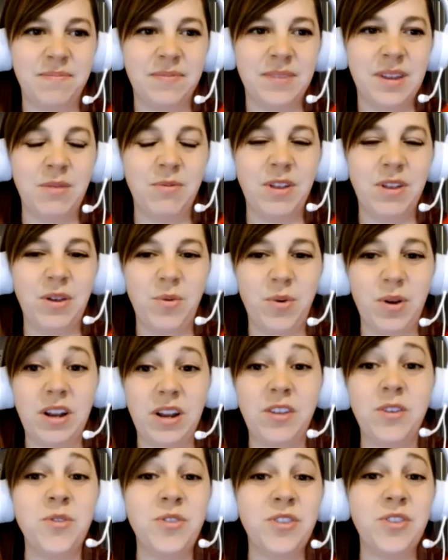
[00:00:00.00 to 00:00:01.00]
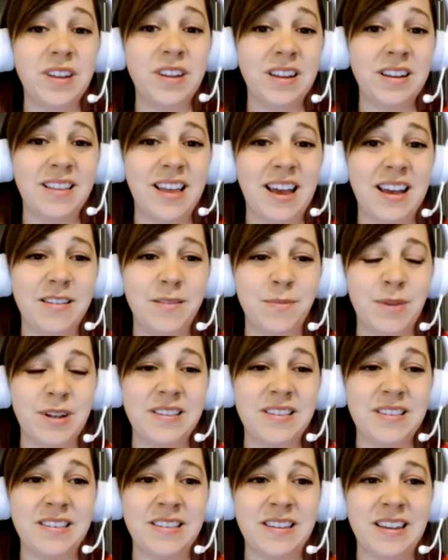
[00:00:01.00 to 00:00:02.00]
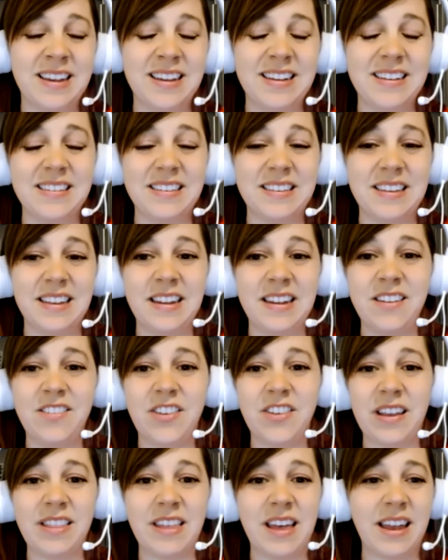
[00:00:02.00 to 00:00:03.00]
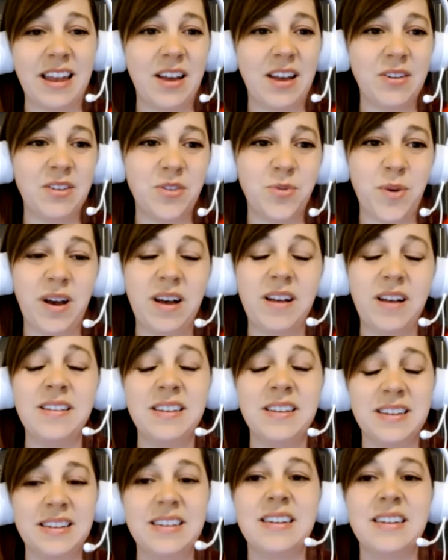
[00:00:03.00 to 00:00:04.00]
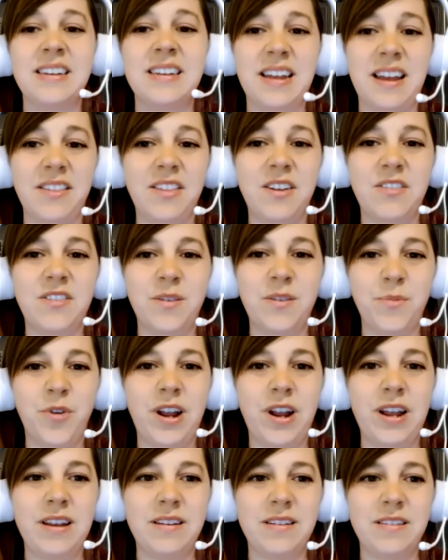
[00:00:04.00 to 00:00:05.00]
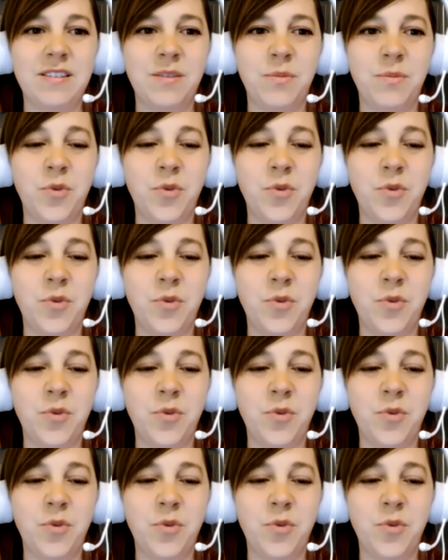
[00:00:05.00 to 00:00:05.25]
It really would. Houston, last month's city, check that out as well. Yeah, there's some